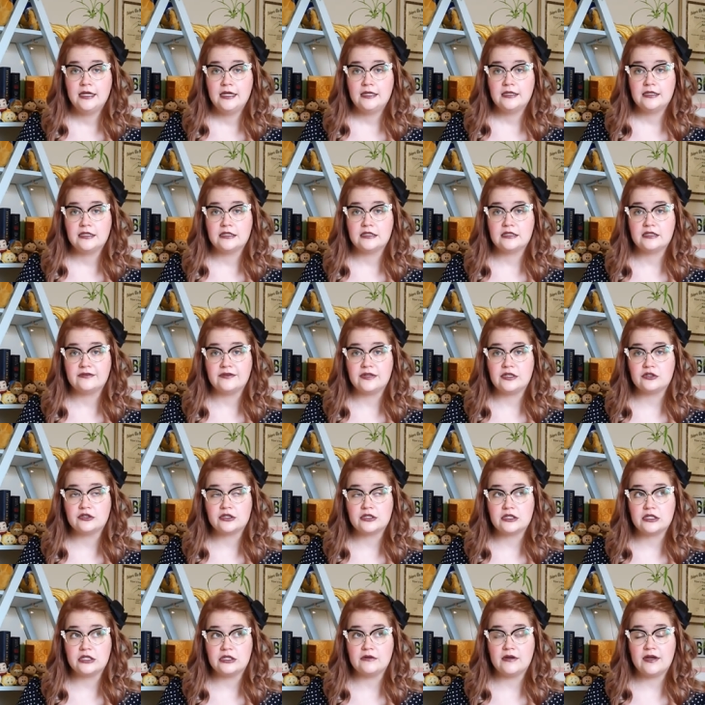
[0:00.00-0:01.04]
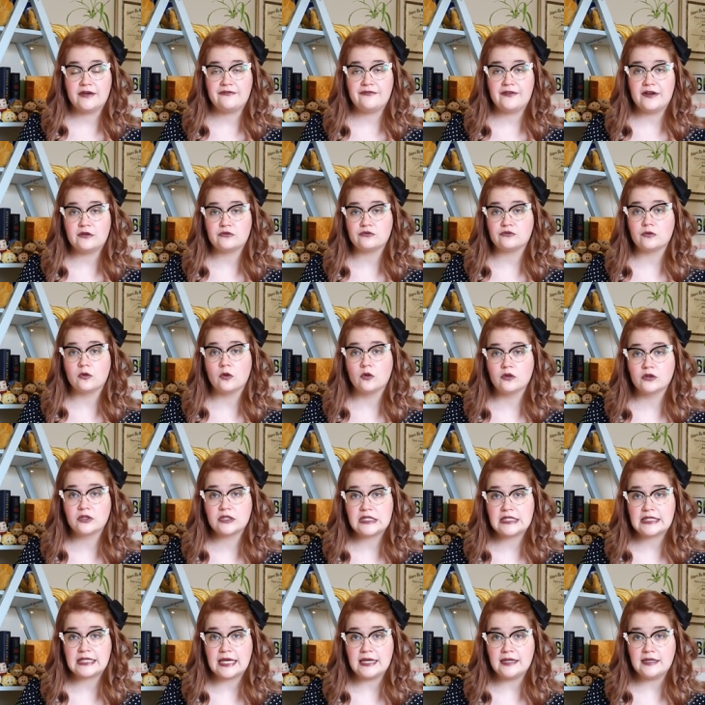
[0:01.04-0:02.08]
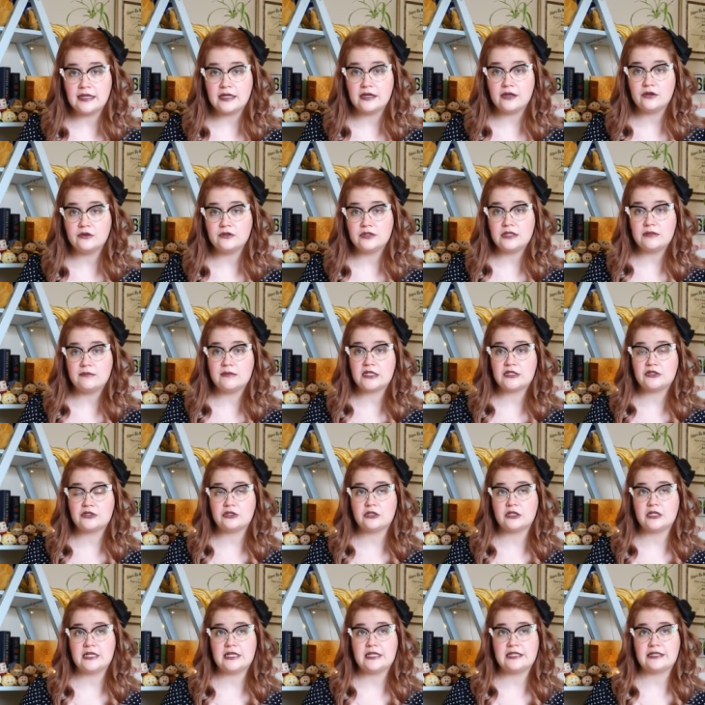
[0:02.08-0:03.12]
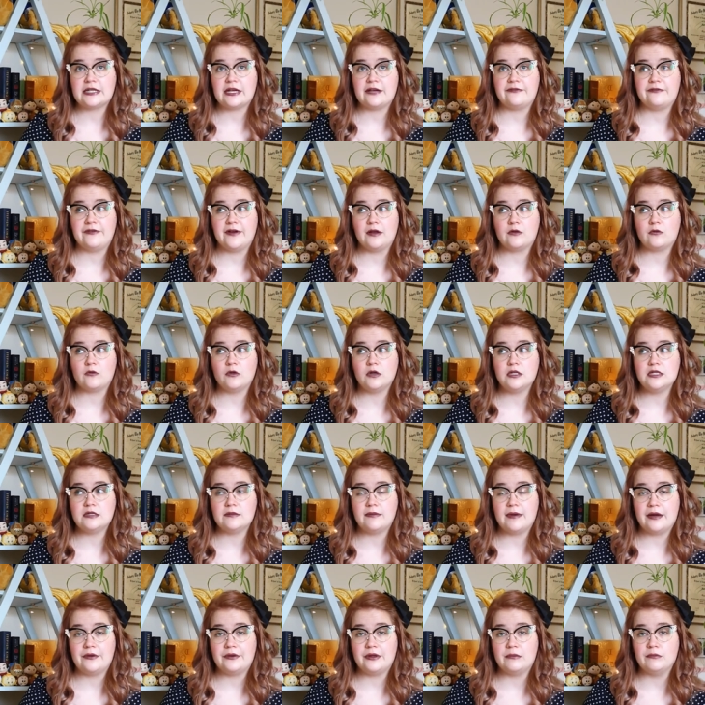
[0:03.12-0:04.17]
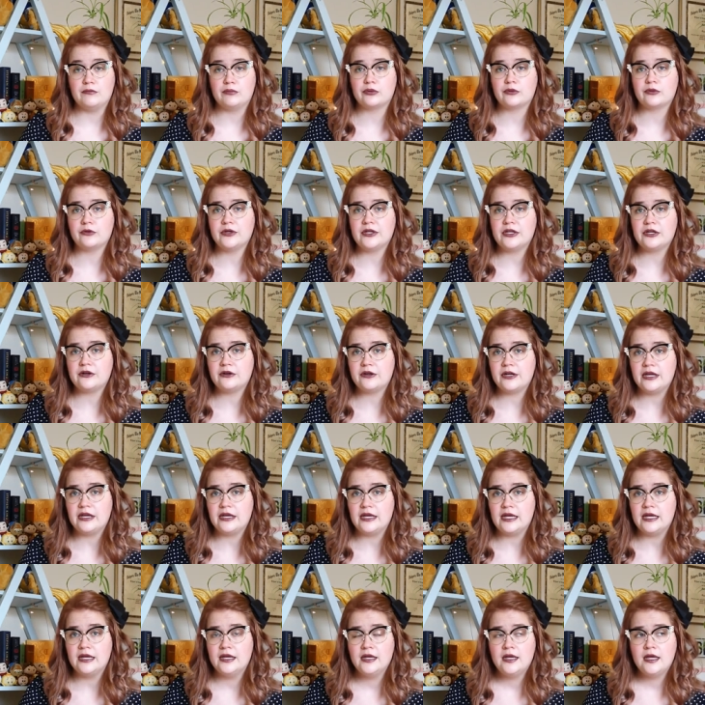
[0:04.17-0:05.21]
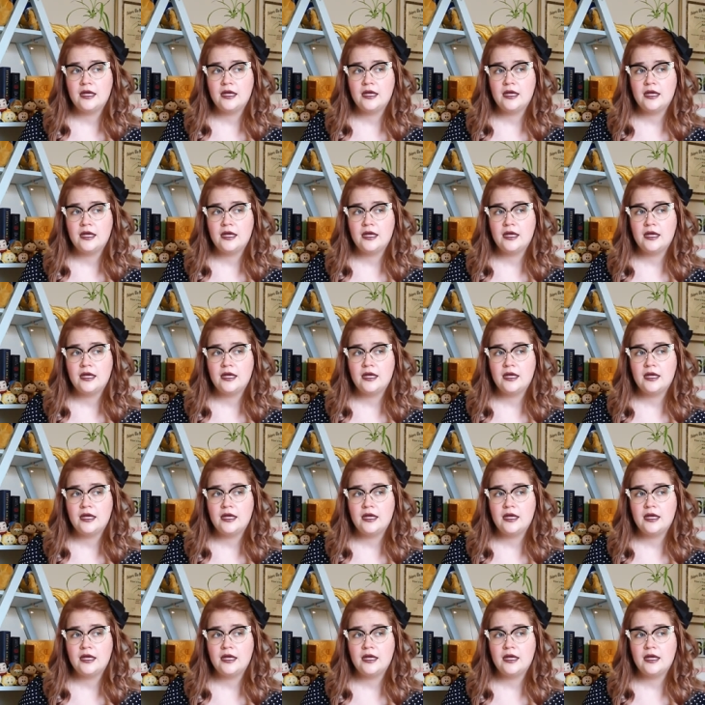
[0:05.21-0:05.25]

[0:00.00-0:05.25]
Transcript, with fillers: that's of interest to you. I found roller skating cozy mysteries. I found ones about embroidery.